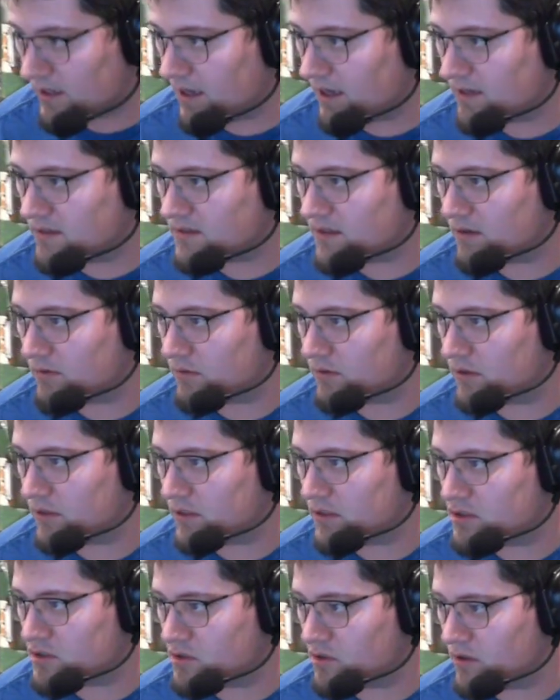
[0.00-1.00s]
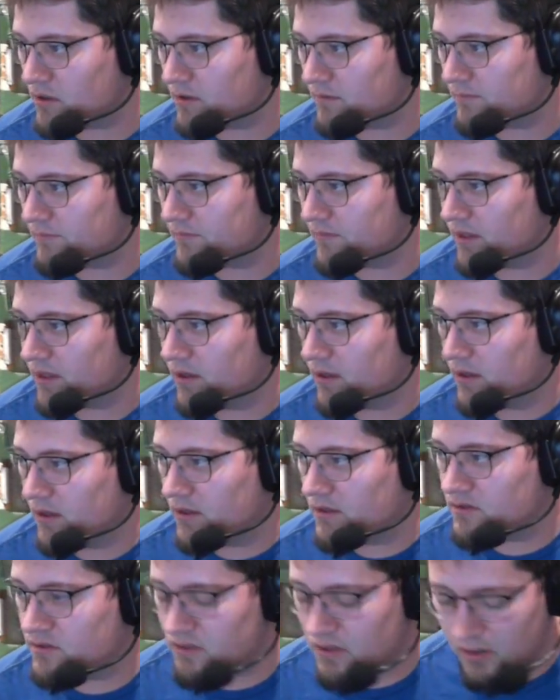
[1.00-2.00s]
nice. I really enjoy them.
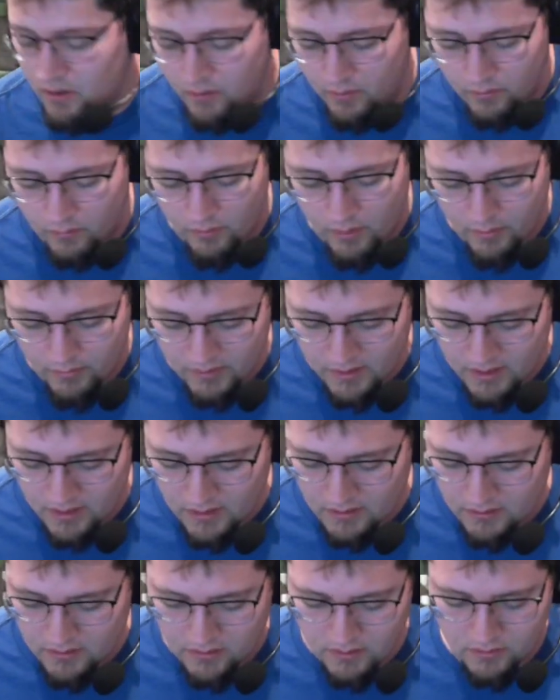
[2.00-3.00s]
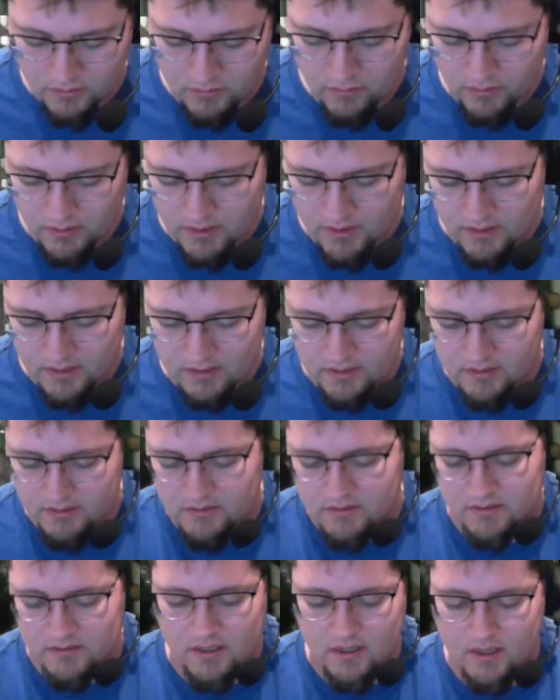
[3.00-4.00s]
So what we need to do
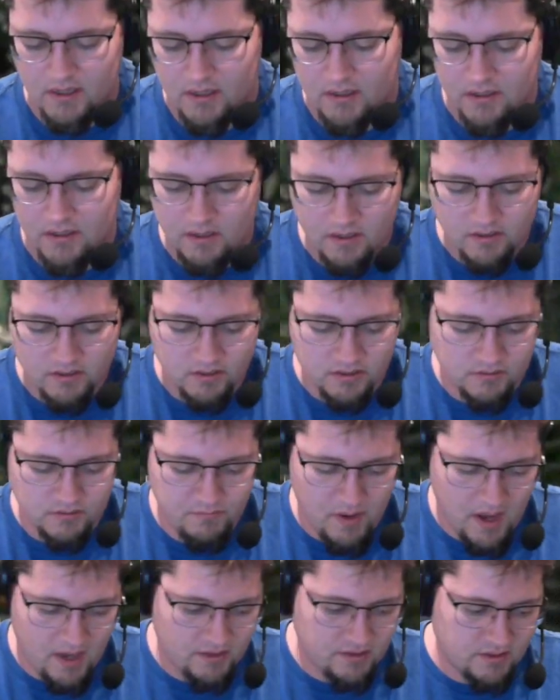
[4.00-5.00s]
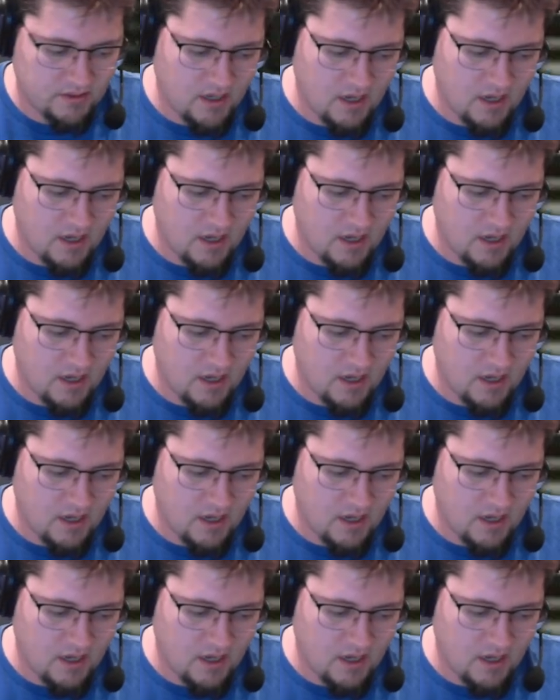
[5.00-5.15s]
is uh, just back the